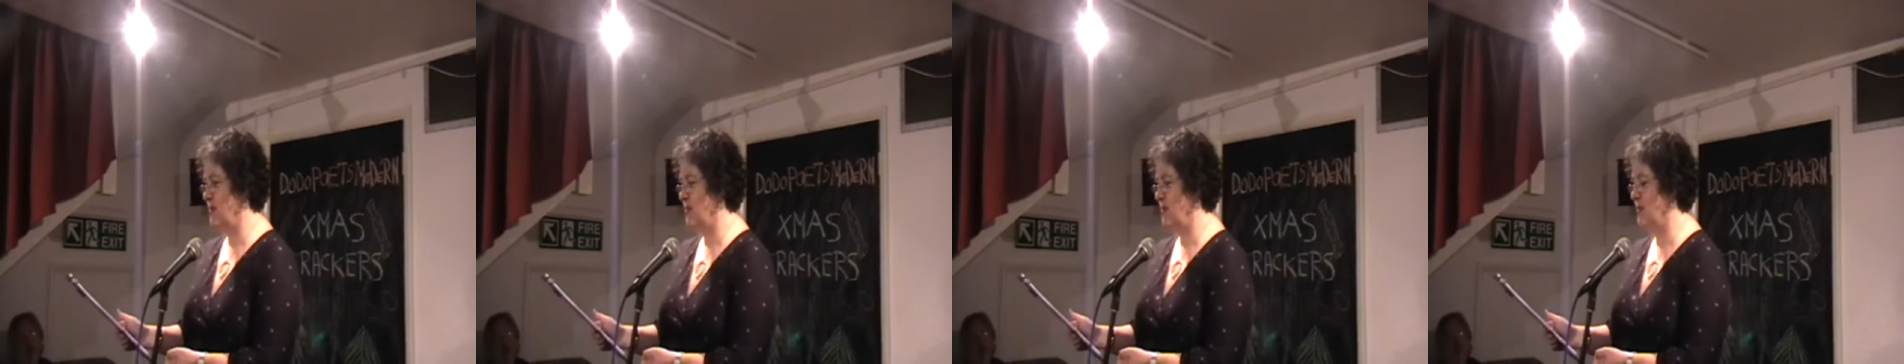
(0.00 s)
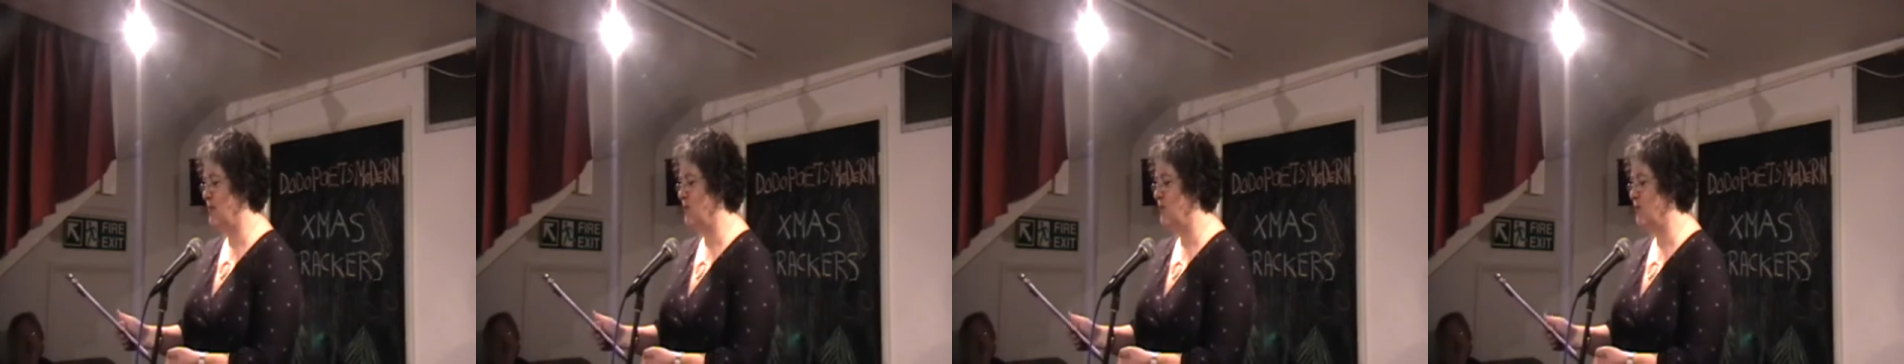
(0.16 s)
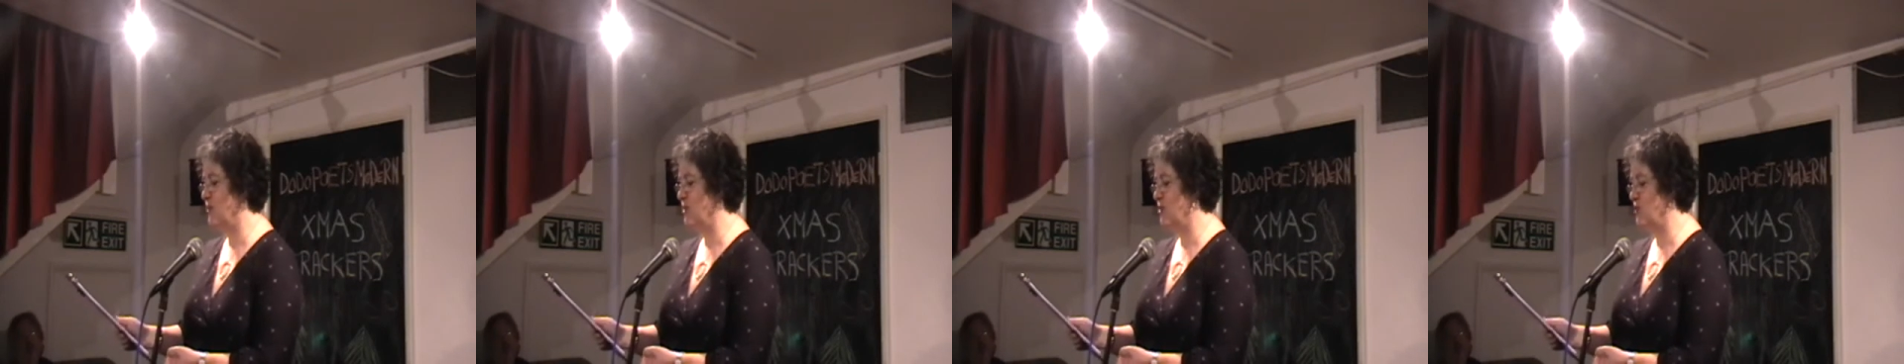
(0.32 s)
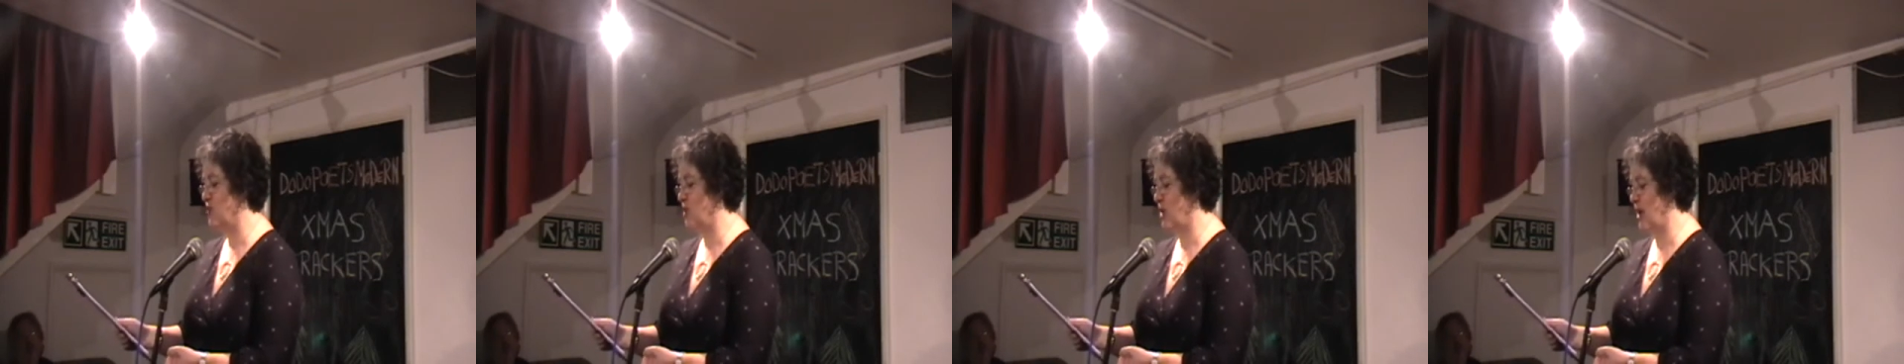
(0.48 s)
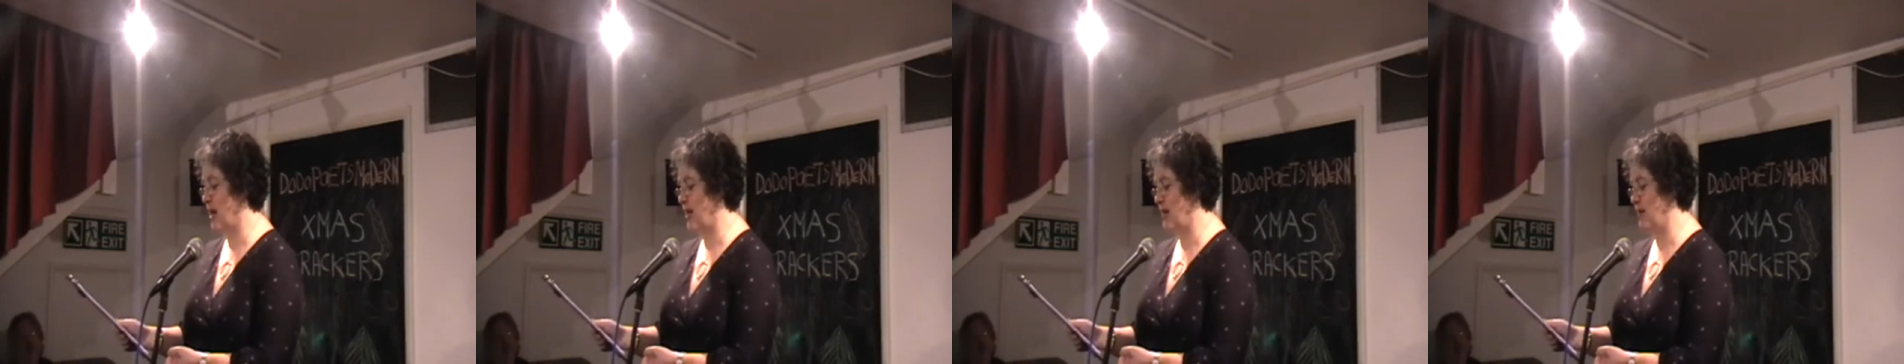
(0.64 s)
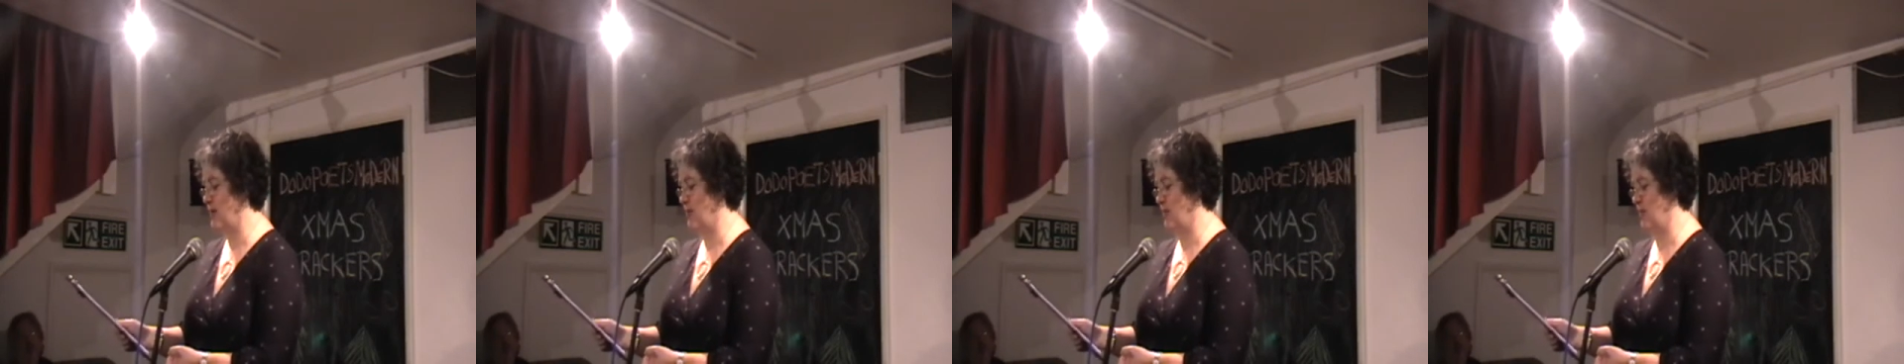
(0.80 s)
Is
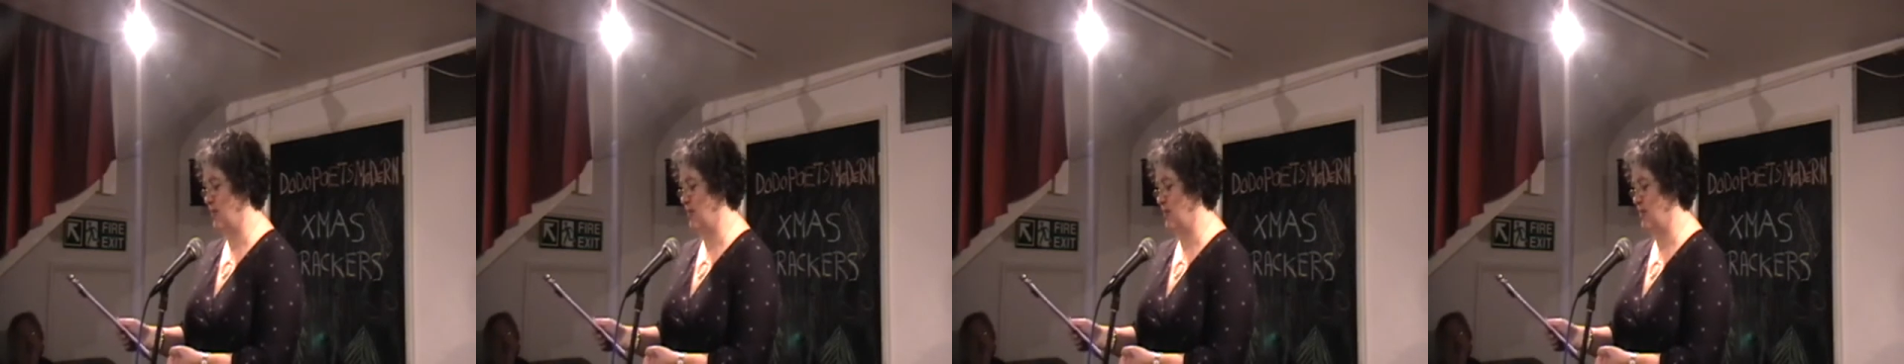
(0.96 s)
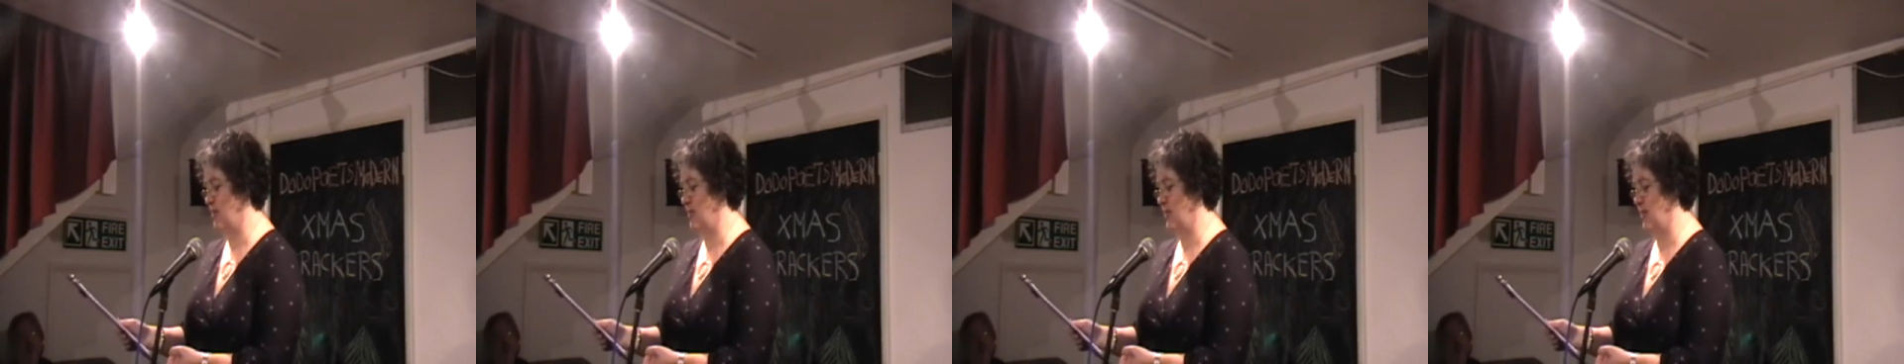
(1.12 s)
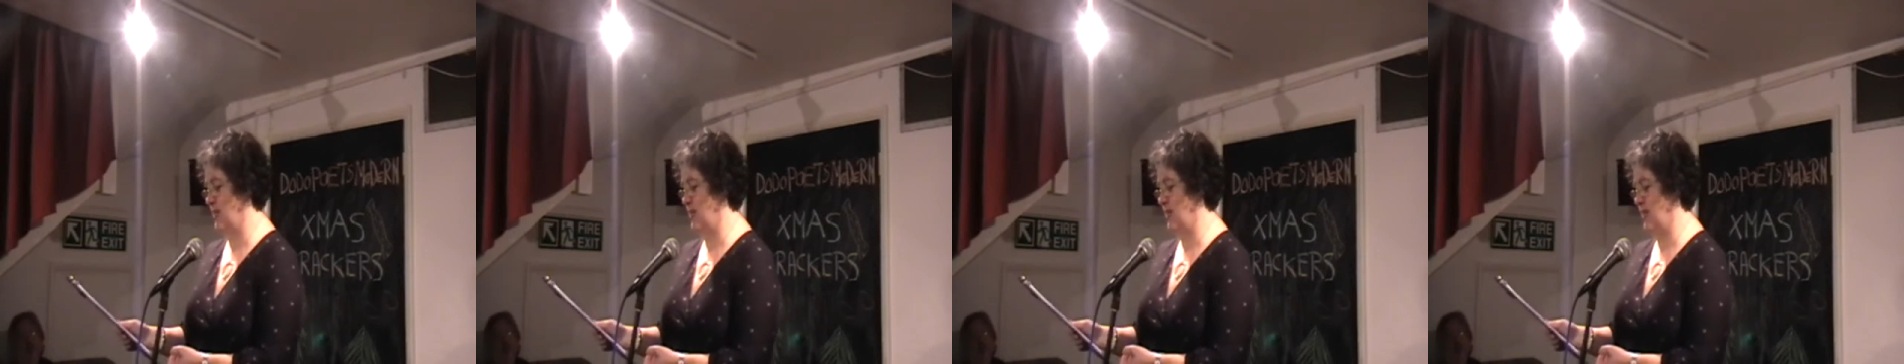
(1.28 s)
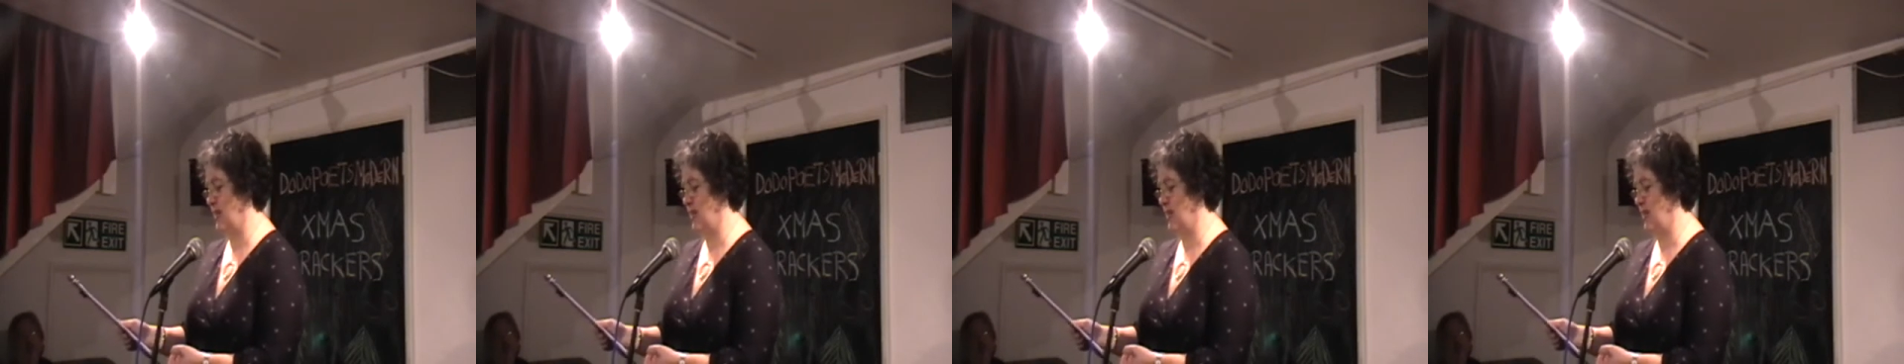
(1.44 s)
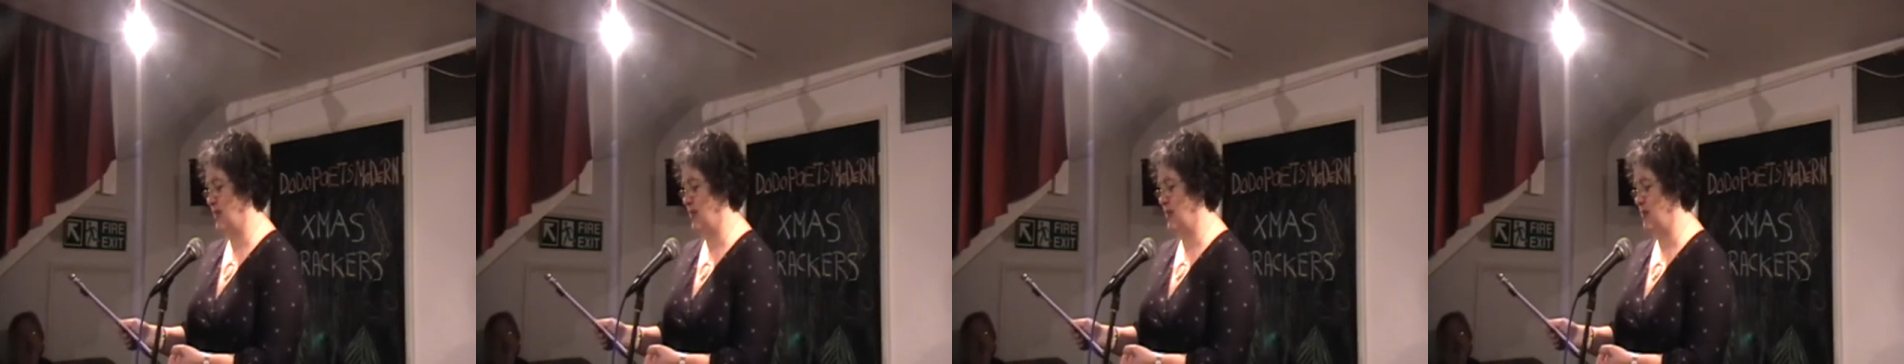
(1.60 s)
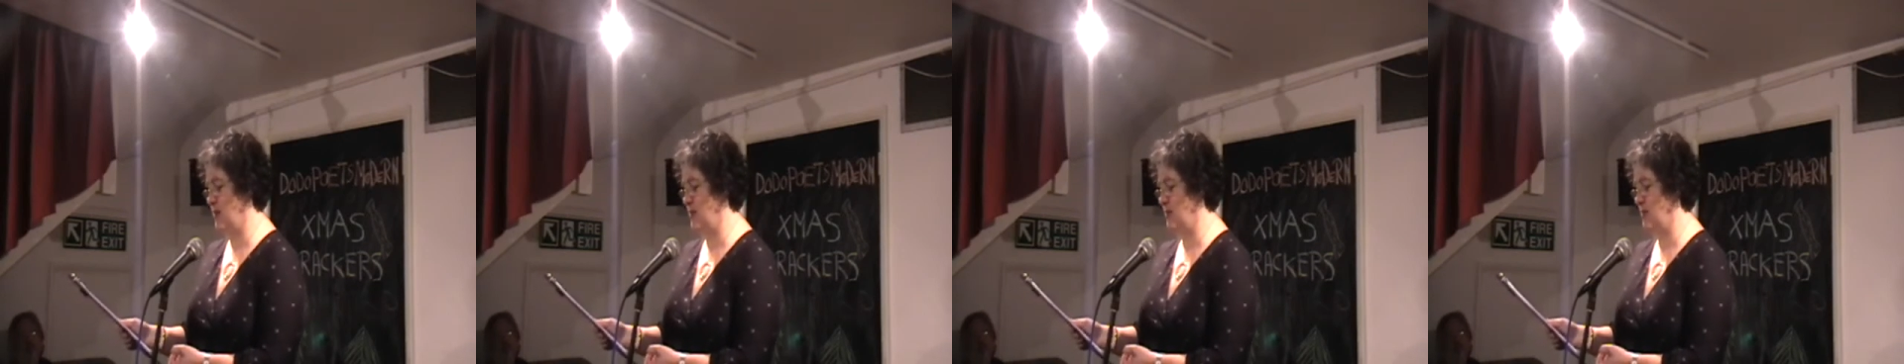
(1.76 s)
betrayal hidden in
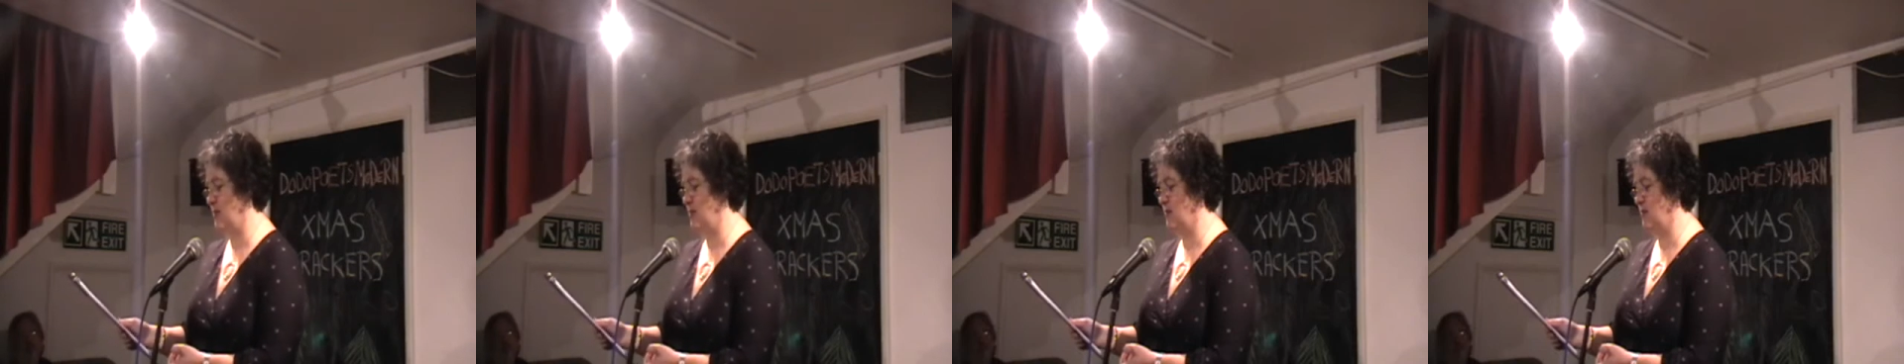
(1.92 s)
here?